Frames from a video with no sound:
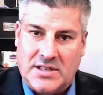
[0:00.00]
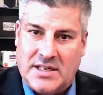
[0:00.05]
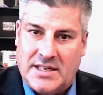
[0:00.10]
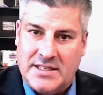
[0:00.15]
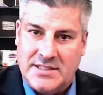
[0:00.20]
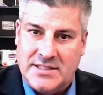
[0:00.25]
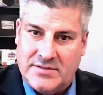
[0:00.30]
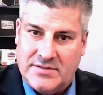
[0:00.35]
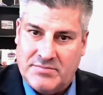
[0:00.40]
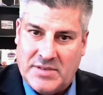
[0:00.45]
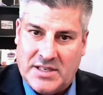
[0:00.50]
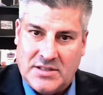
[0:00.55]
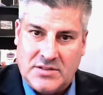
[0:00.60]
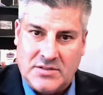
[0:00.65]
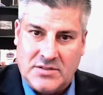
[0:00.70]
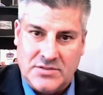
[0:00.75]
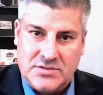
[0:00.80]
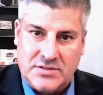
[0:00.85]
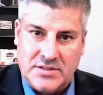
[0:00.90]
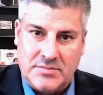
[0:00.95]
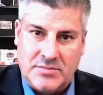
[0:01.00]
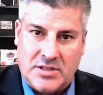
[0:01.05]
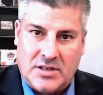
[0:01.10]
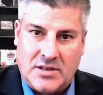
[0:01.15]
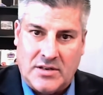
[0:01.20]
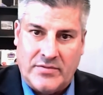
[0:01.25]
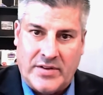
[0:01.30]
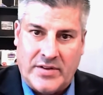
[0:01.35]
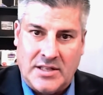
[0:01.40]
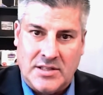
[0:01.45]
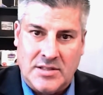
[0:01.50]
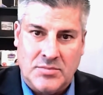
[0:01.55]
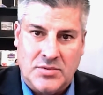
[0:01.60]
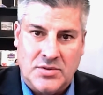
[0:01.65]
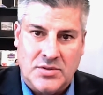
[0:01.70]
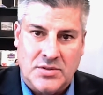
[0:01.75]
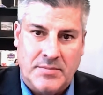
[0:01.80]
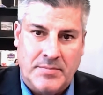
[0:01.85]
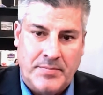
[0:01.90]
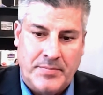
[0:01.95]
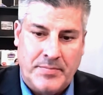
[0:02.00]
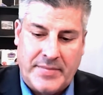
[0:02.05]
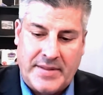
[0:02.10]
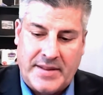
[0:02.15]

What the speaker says: kinds of medical treatment are available.